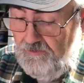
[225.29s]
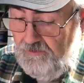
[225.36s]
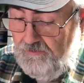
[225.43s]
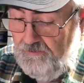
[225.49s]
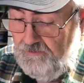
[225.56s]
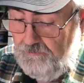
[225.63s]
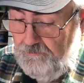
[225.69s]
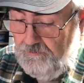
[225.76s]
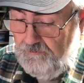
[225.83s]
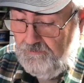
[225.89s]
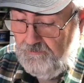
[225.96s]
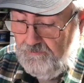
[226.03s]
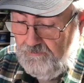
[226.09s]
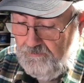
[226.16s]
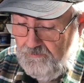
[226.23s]
on this one.
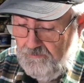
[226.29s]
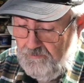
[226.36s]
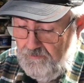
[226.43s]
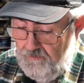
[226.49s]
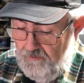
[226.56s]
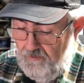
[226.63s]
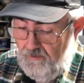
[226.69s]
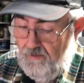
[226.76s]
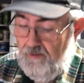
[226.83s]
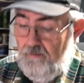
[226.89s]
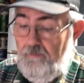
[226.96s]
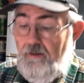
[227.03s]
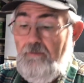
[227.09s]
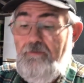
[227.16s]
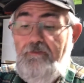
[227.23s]

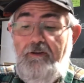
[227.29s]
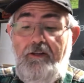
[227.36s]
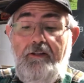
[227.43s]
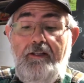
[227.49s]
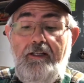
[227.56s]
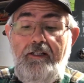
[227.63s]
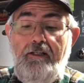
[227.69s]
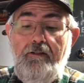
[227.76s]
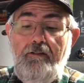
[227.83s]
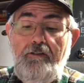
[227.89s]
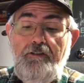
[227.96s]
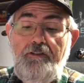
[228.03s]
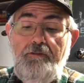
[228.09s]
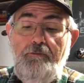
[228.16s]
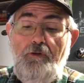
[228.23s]
I mean, I'm feeling it here. It's
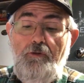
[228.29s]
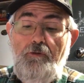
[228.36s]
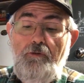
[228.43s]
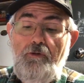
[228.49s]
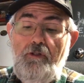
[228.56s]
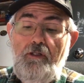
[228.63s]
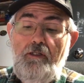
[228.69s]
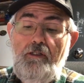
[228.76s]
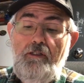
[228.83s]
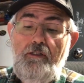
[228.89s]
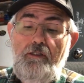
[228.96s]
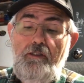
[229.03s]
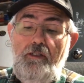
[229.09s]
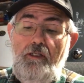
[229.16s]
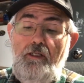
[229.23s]
smooth.
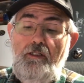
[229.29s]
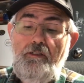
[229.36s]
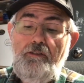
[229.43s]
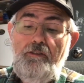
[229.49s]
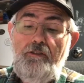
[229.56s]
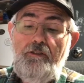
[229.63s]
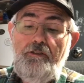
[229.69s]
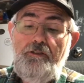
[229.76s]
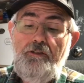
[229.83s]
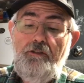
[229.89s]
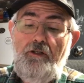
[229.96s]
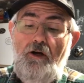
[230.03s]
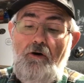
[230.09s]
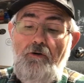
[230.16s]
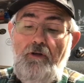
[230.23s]
So there's still
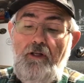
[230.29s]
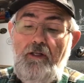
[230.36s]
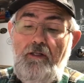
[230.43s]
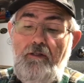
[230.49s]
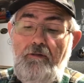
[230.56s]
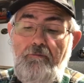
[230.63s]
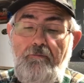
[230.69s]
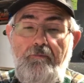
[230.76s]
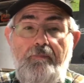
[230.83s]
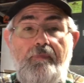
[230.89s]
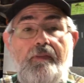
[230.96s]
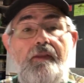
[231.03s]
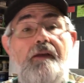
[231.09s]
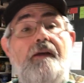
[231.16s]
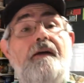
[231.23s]
coating.
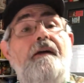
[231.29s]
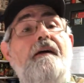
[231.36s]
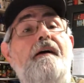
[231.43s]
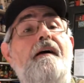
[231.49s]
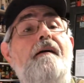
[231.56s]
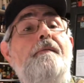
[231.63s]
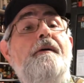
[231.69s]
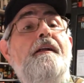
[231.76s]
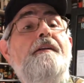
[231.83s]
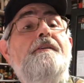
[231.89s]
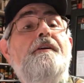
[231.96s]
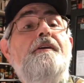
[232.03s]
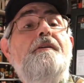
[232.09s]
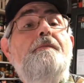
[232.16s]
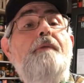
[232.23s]
I mean, it
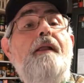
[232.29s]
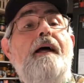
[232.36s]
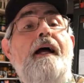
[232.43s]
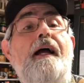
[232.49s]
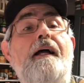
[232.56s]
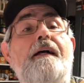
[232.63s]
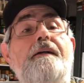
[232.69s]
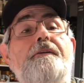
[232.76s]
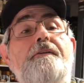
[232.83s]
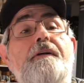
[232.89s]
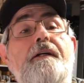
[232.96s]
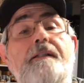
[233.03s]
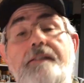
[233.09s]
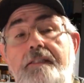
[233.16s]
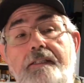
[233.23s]
turned black. Can you
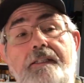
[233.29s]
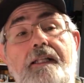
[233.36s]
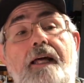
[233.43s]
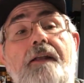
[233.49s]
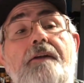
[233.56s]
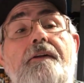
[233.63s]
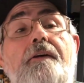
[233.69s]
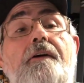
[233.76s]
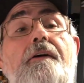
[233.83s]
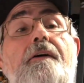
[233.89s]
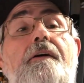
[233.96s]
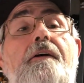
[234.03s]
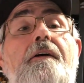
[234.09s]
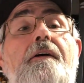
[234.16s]
guys see that at all?